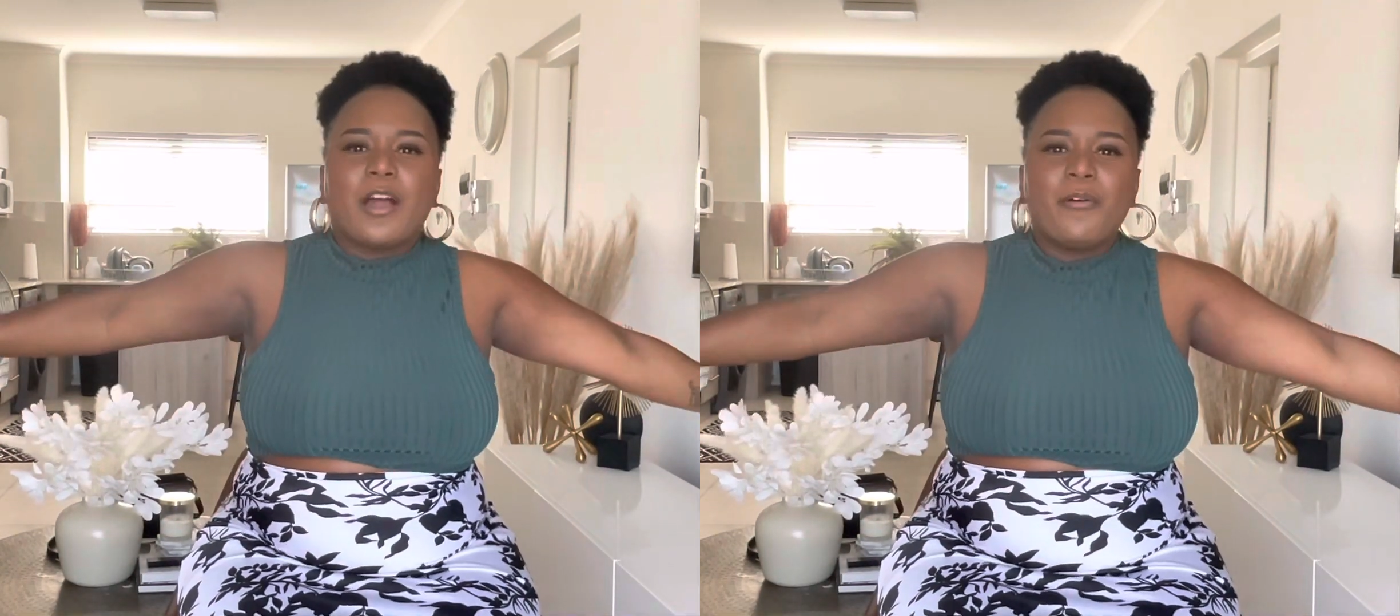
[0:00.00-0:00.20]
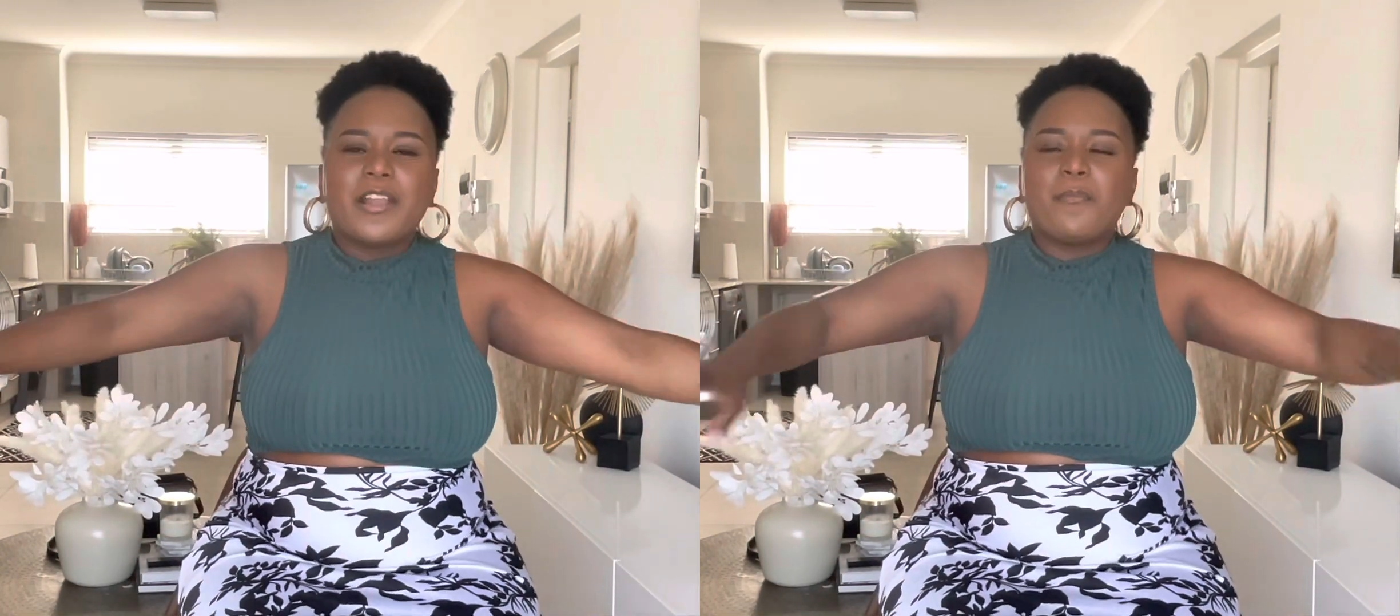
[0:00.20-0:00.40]

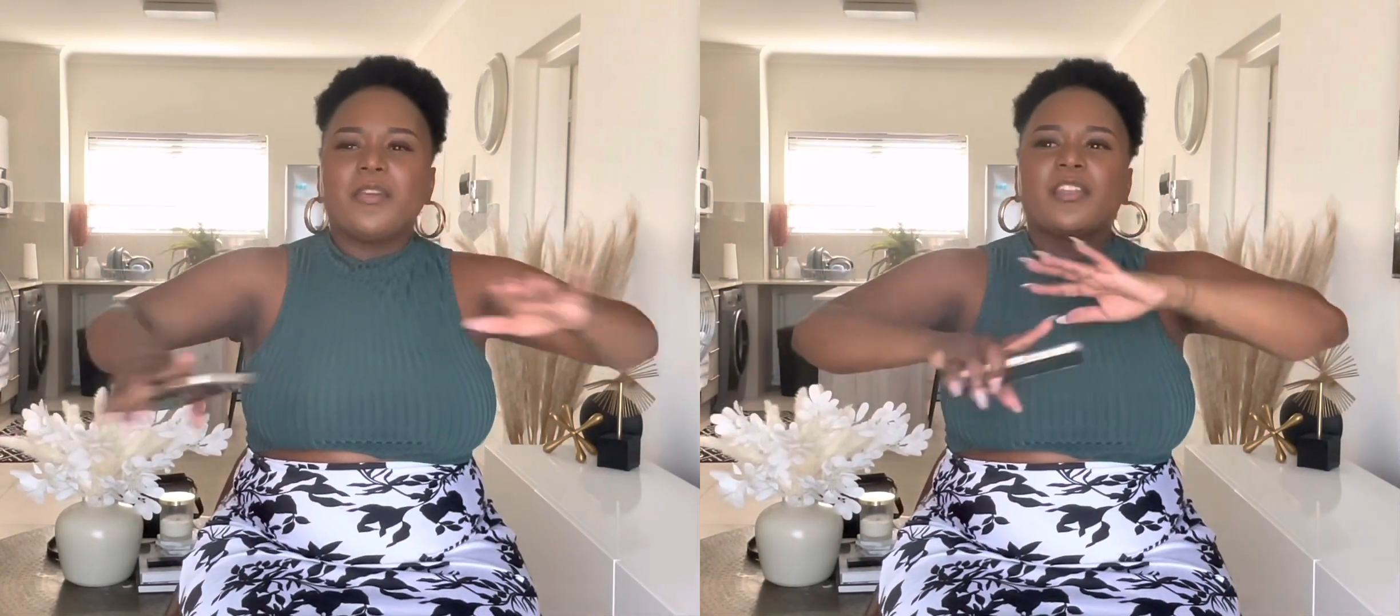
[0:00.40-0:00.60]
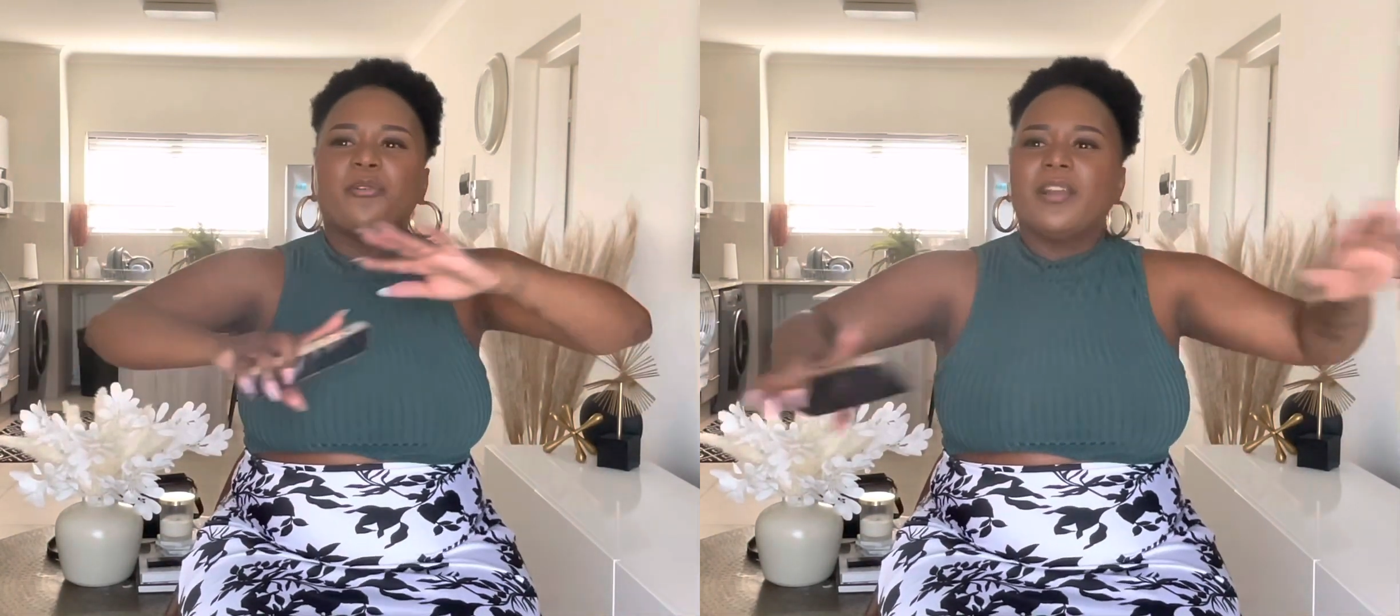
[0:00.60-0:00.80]
I want to
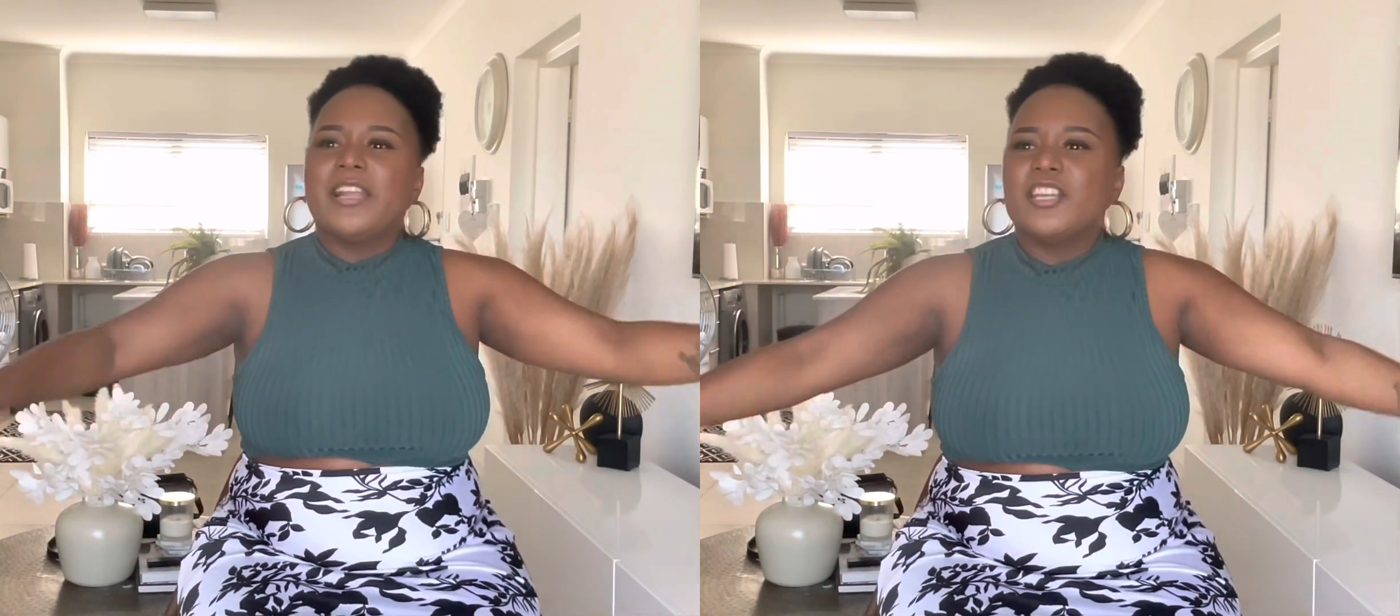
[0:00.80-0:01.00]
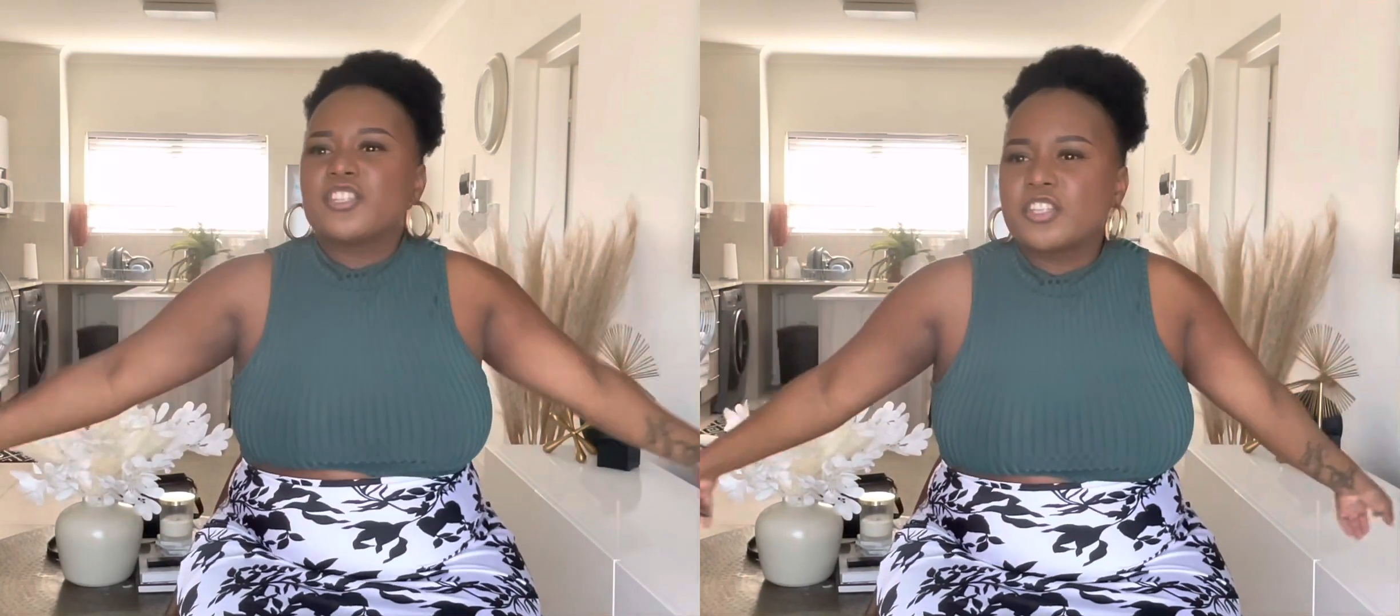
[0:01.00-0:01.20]
be in a
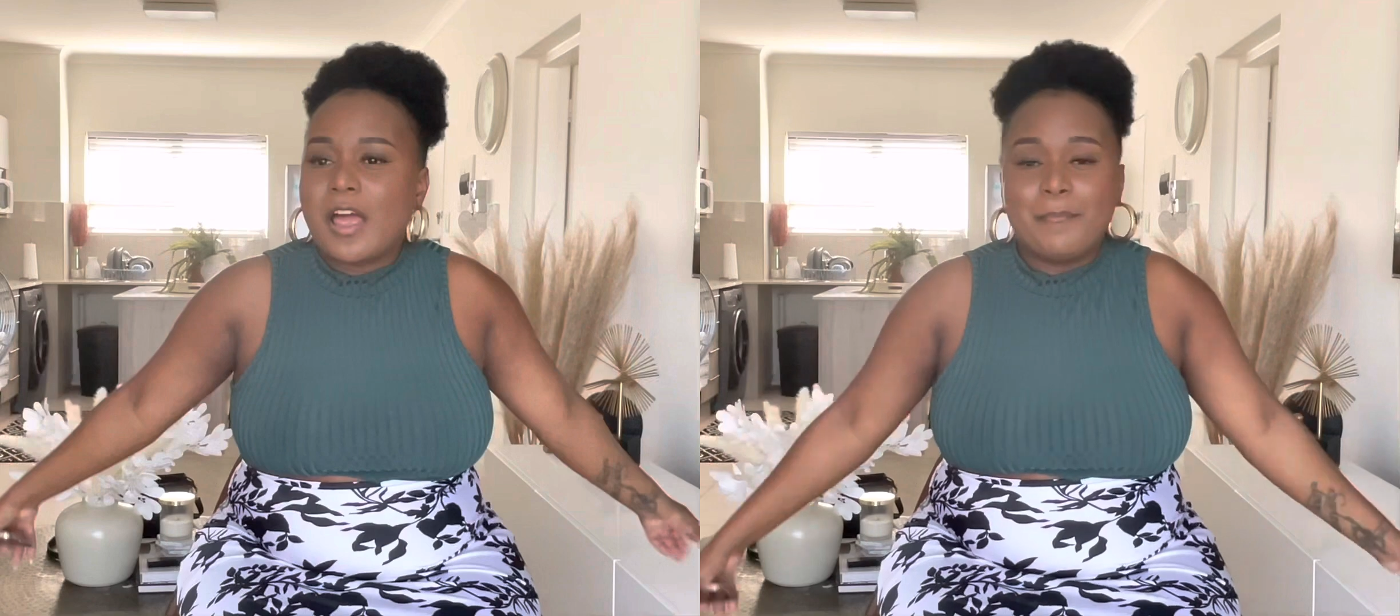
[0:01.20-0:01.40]
relationship.